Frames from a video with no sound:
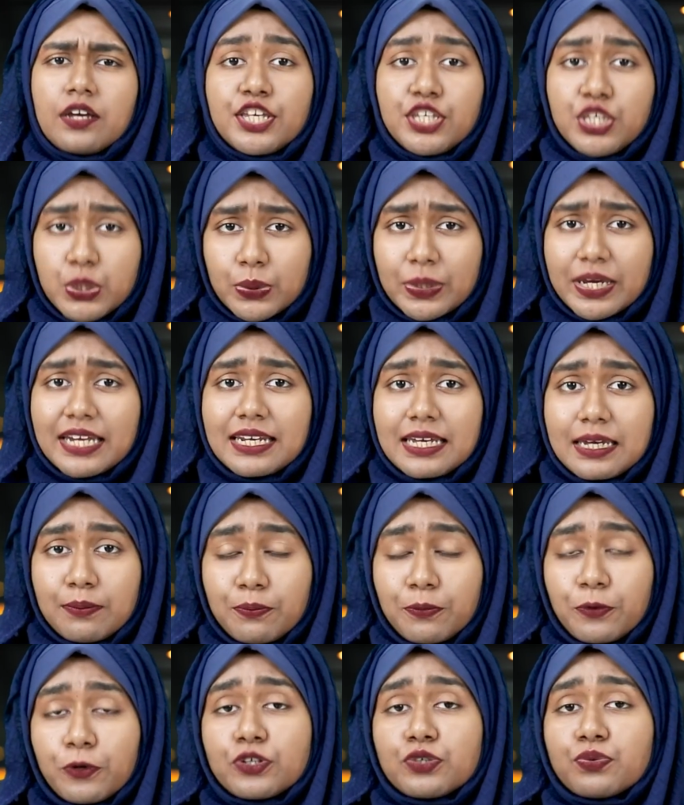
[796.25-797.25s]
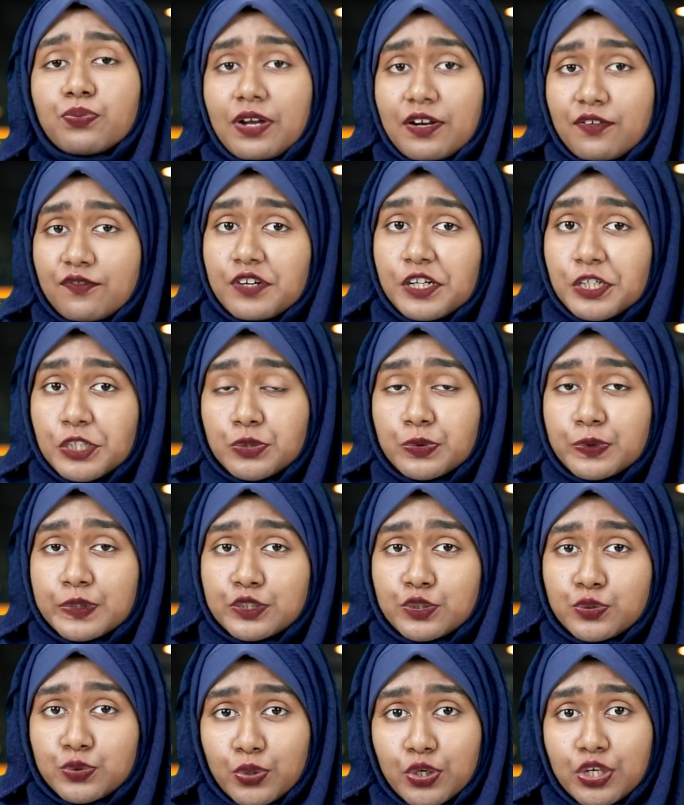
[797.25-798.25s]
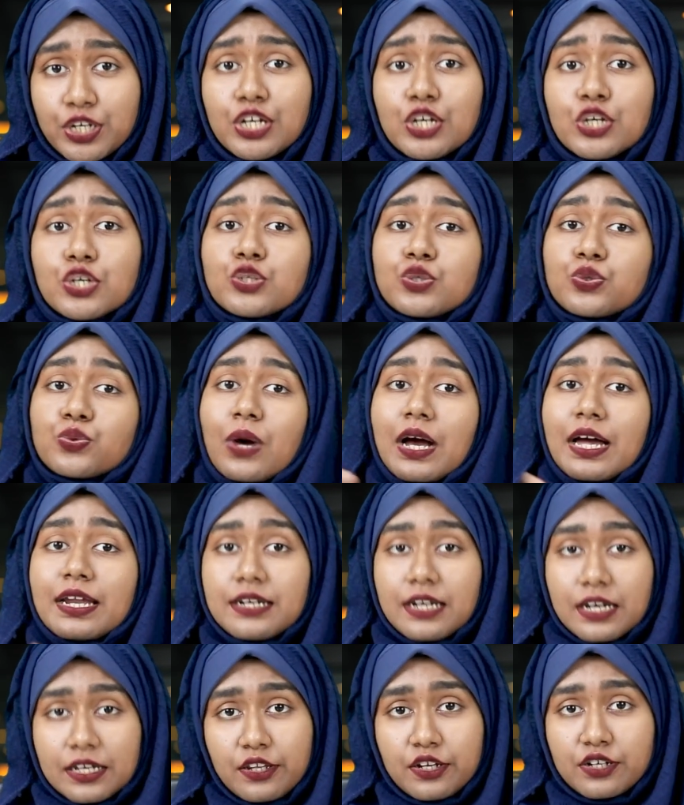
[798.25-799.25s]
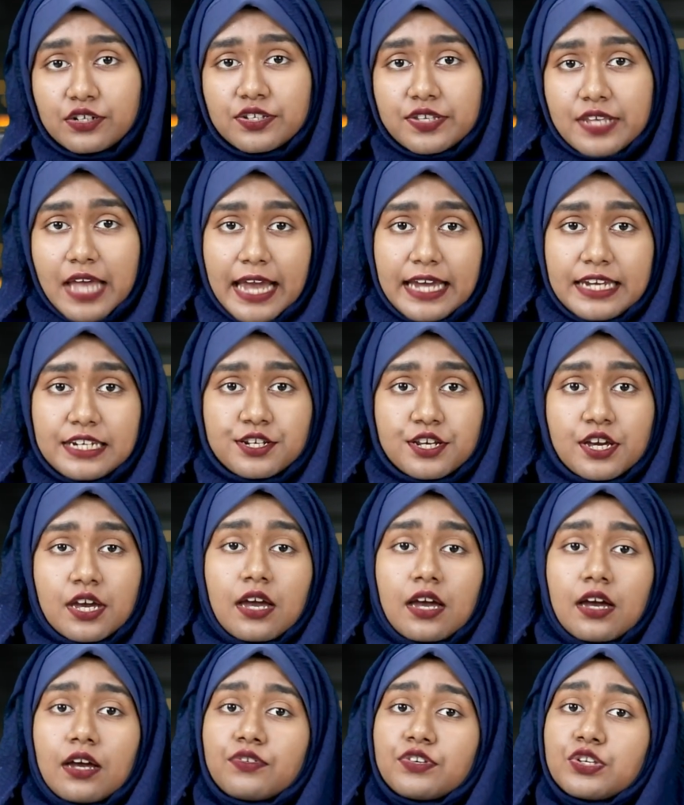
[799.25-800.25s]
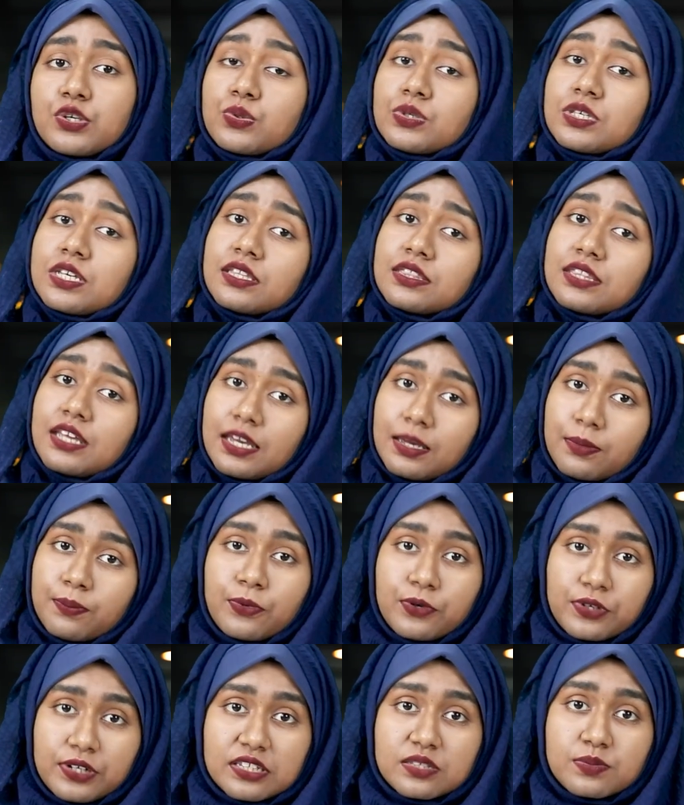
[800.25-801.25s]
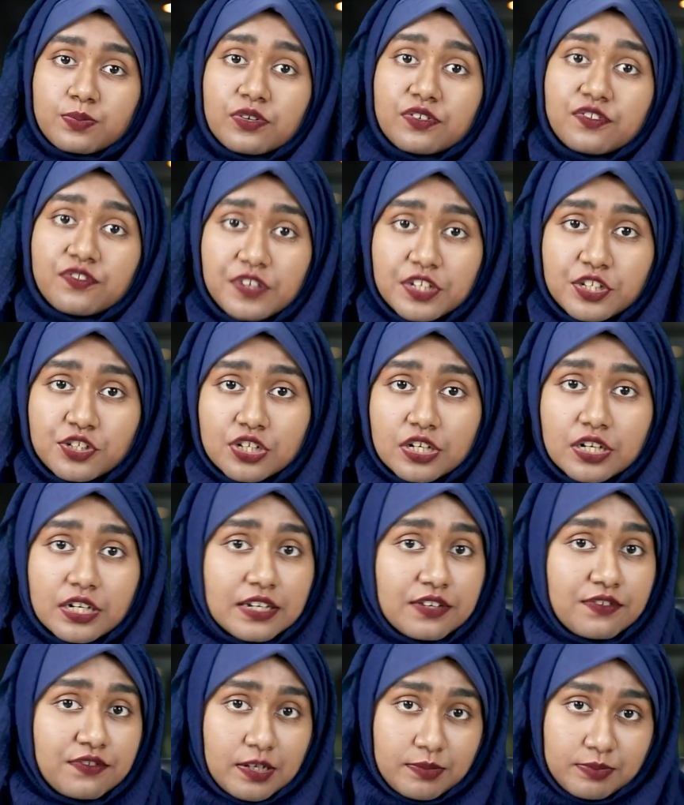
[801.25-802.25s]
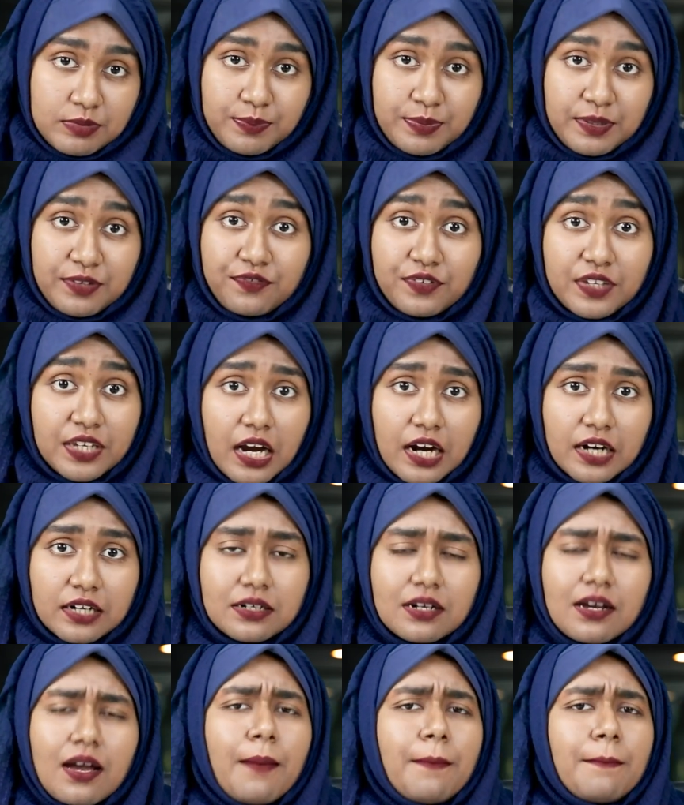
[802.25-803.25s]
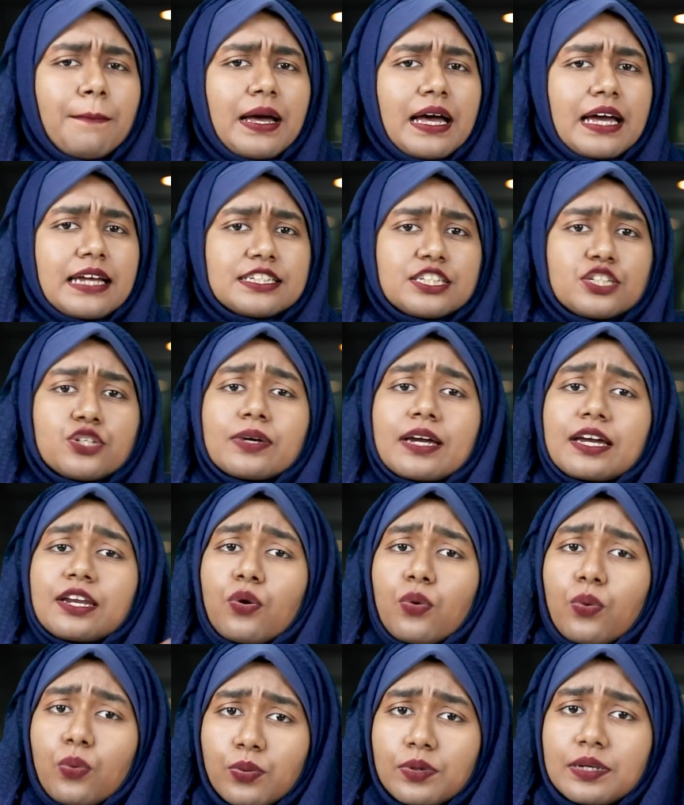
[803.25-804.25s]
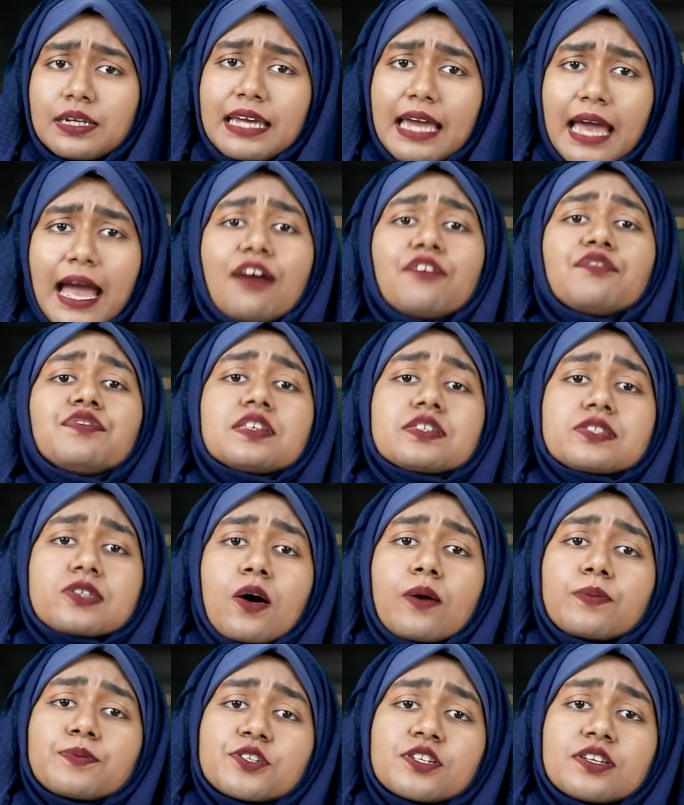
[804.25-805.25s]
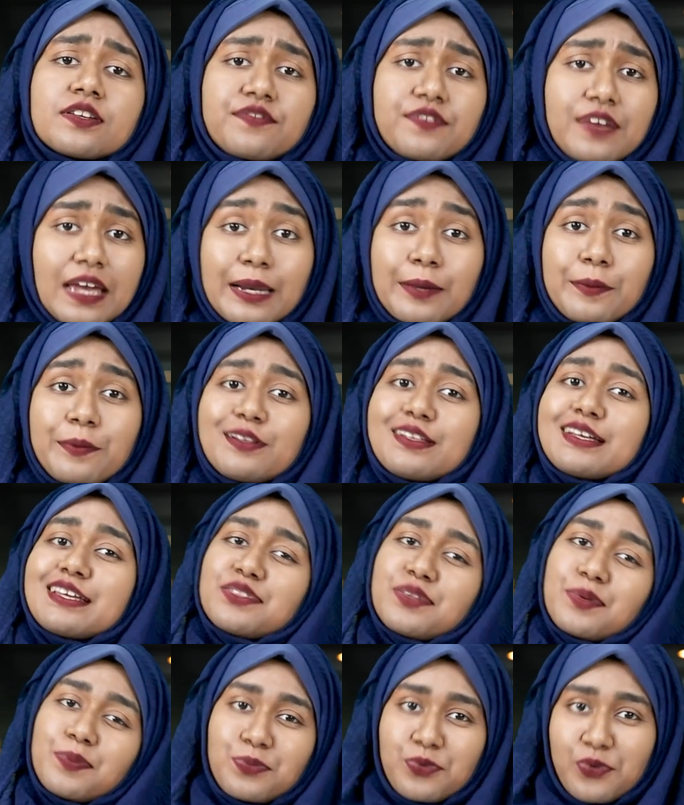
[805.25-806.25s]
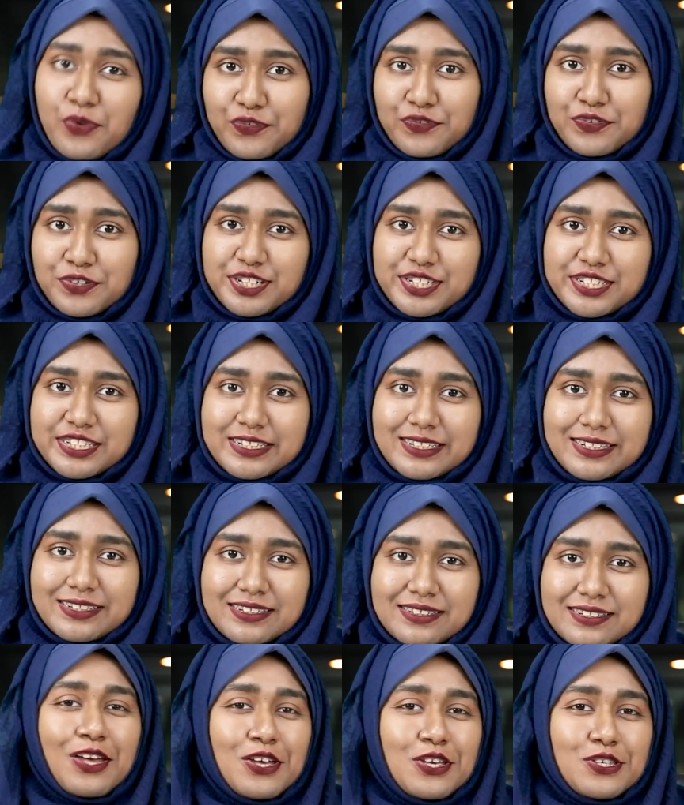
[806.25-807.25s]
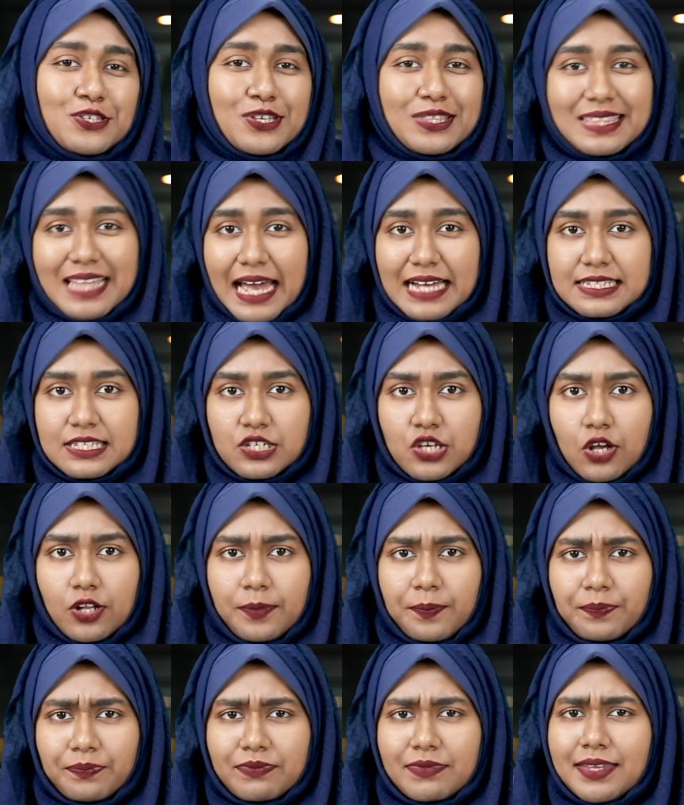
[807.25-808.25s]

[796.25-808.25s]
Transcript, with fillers: You can import one virtual tour to another site using the import-export feature in WPVR, but you can only have this option available in the Pro version. So that's all.